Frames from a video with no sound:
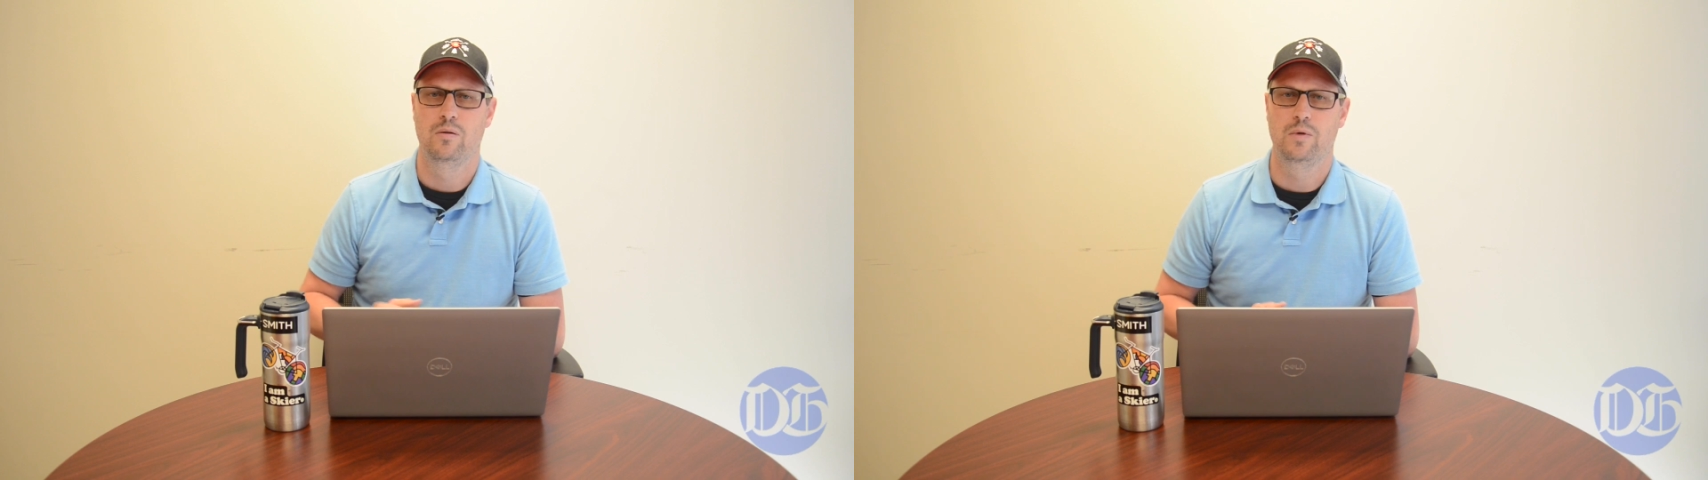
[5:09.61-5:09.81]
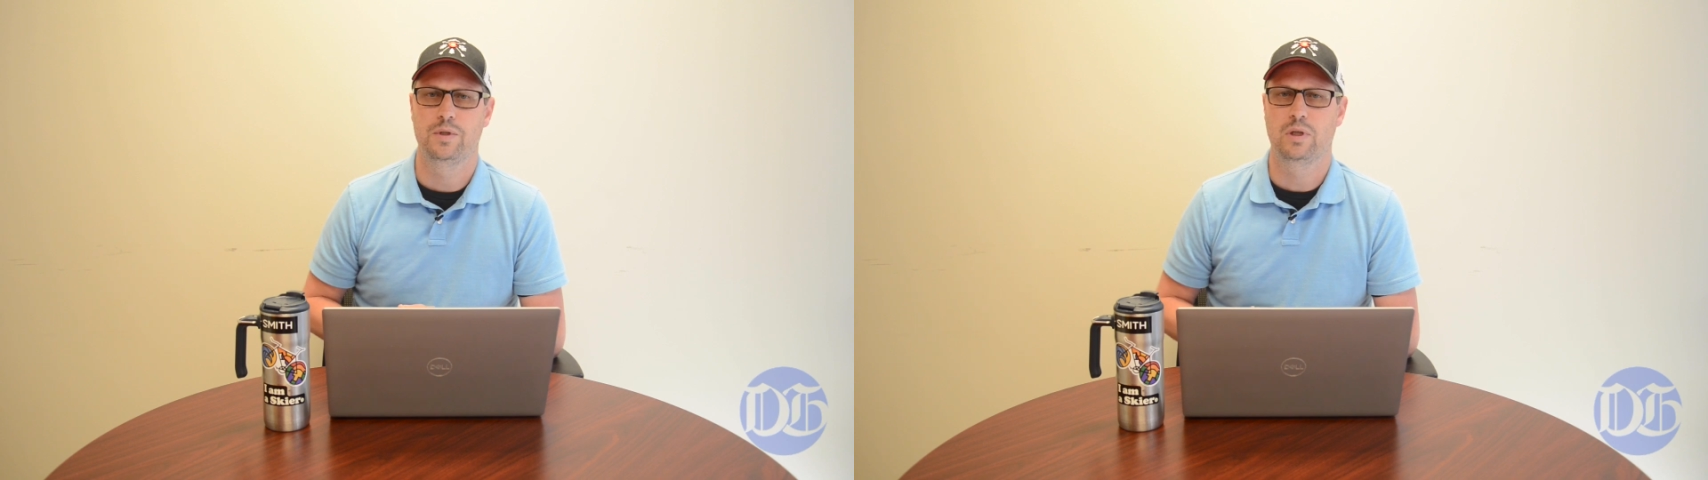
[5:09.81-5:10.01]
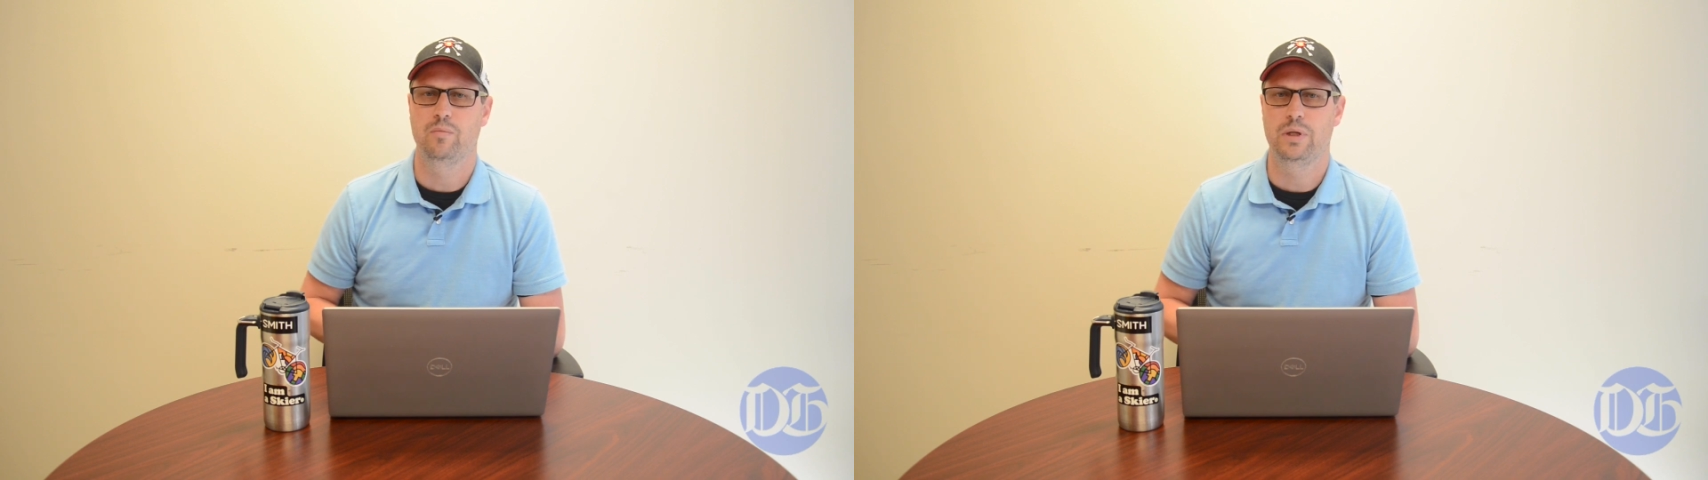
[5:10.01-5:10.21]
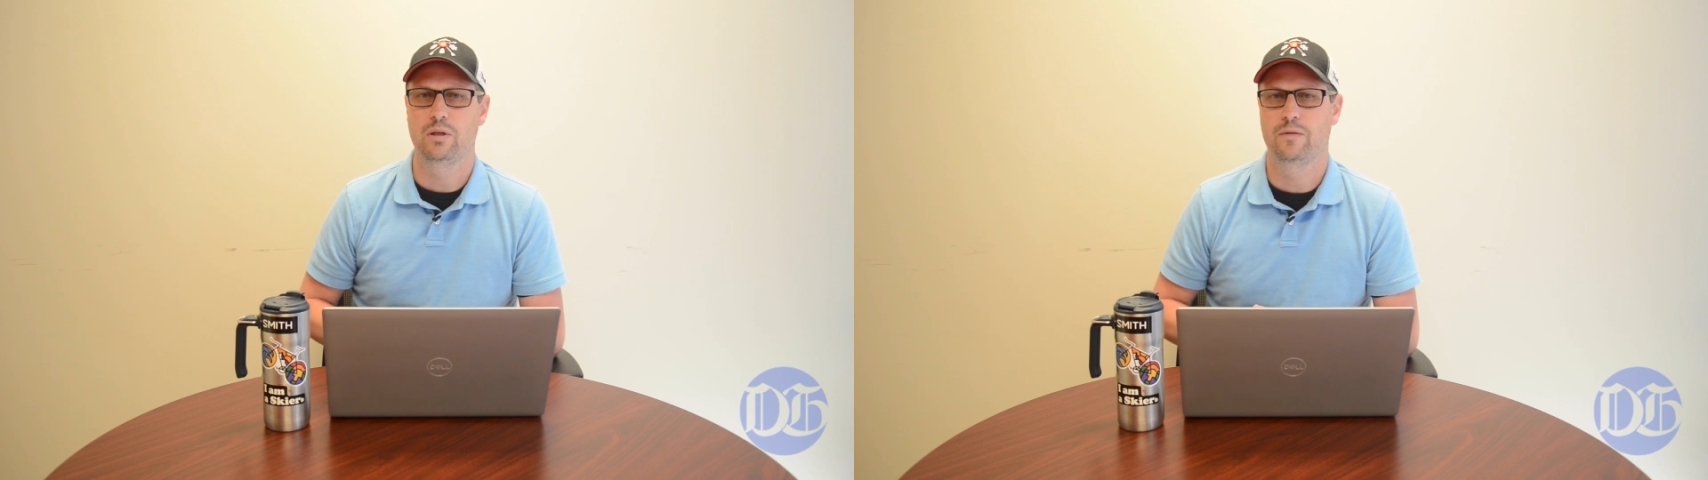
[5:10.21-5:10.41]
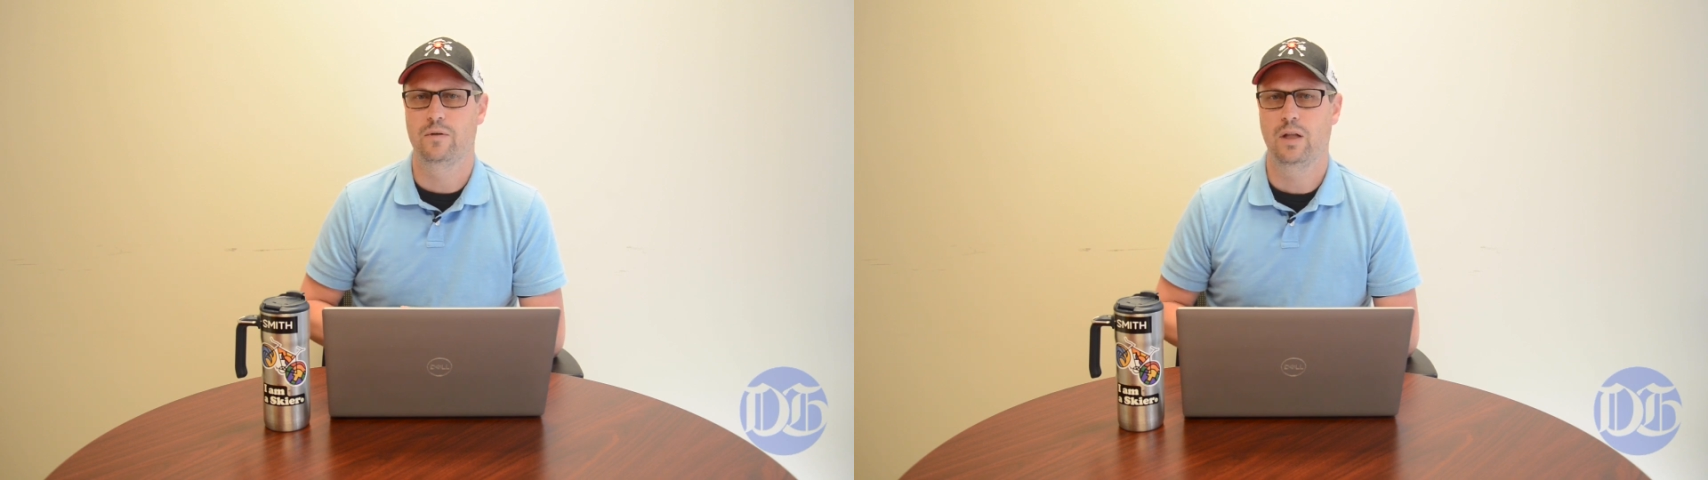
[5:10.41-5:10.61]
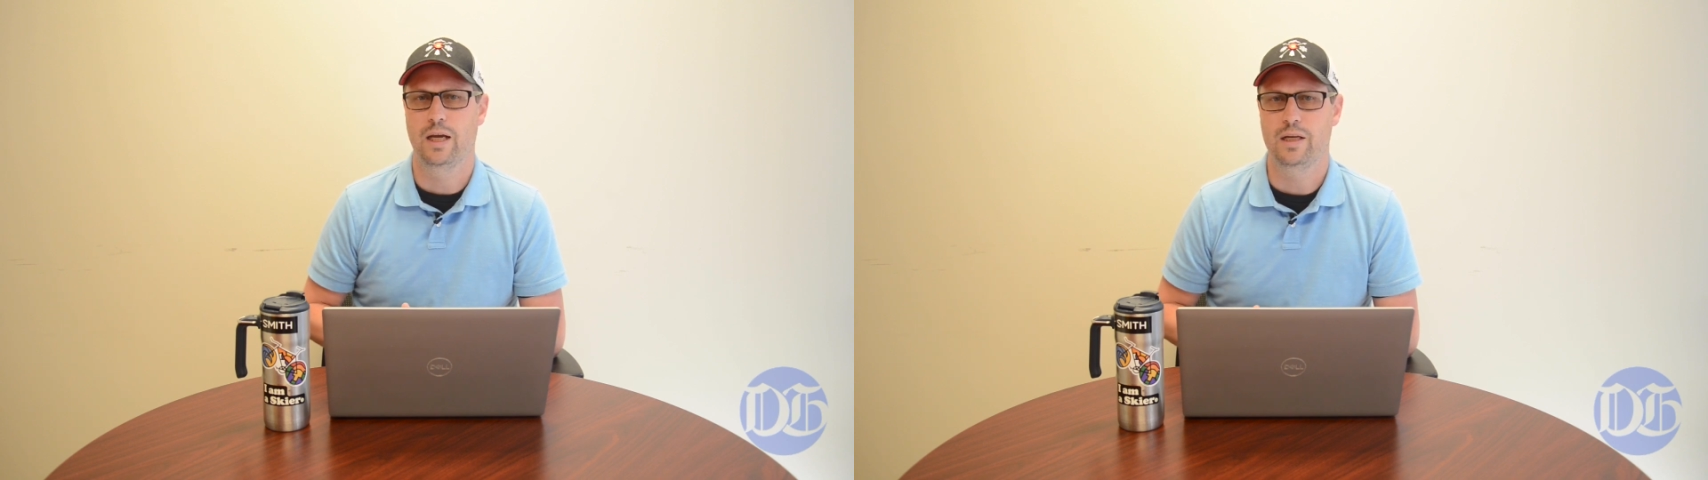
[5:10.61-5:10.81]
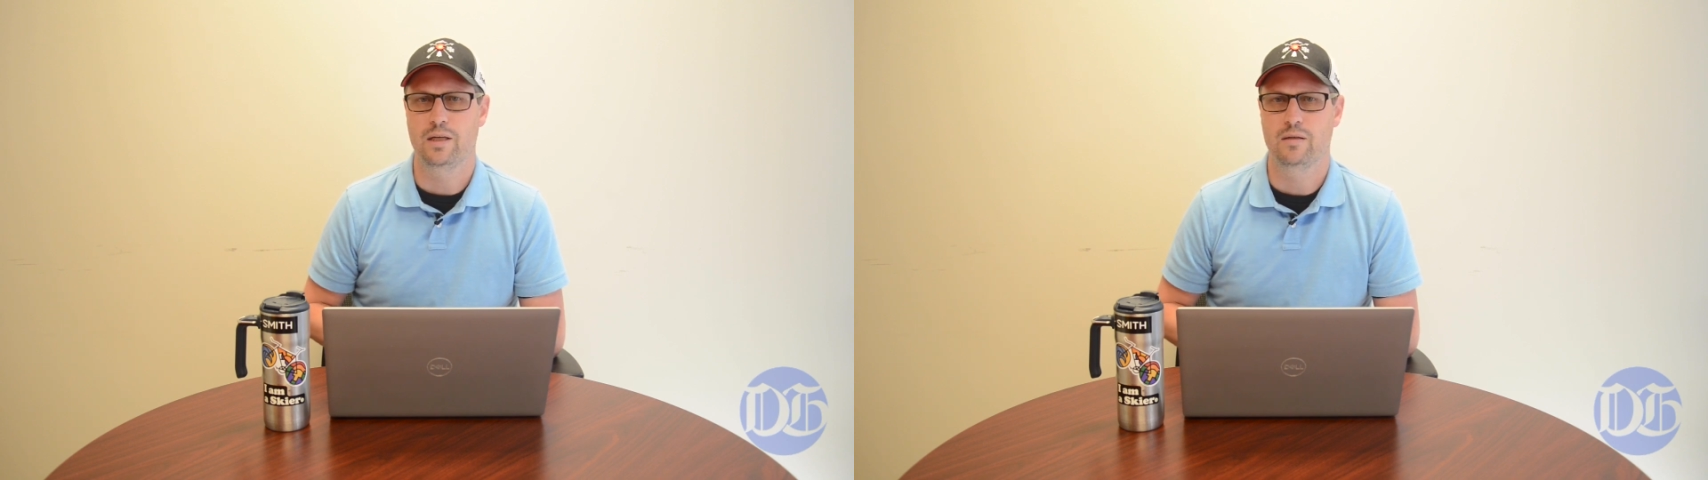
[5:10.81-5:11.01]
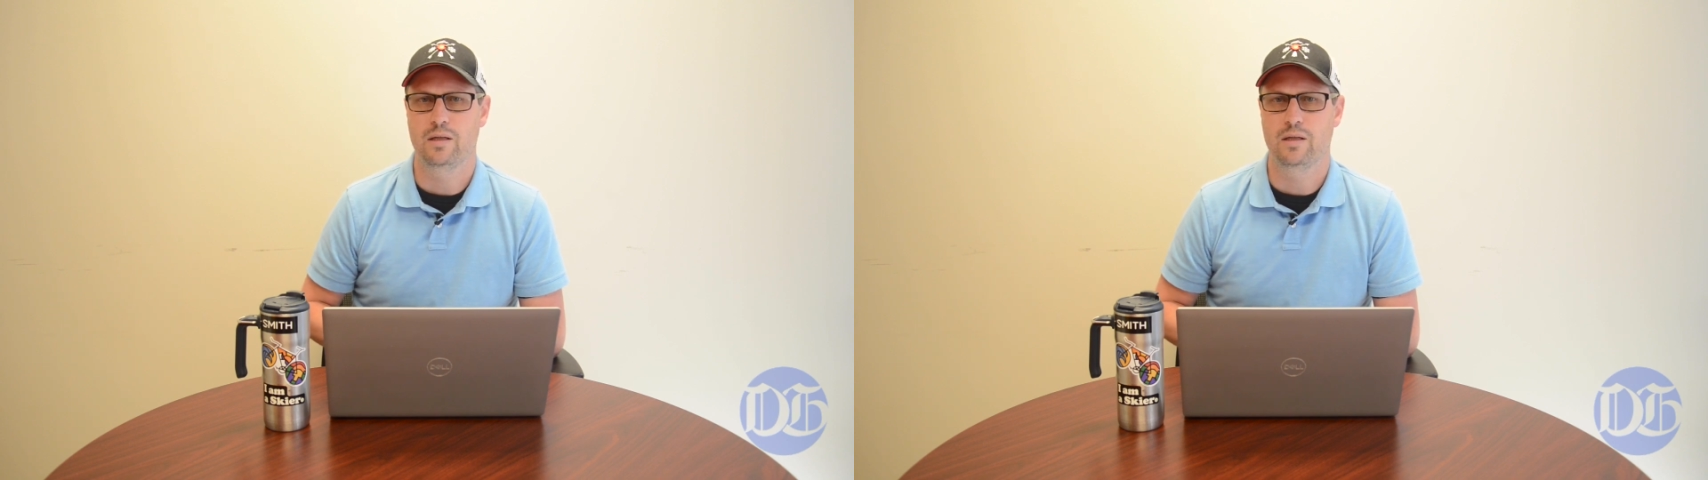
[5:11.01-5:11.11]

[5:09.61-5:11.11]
which can be good for lighting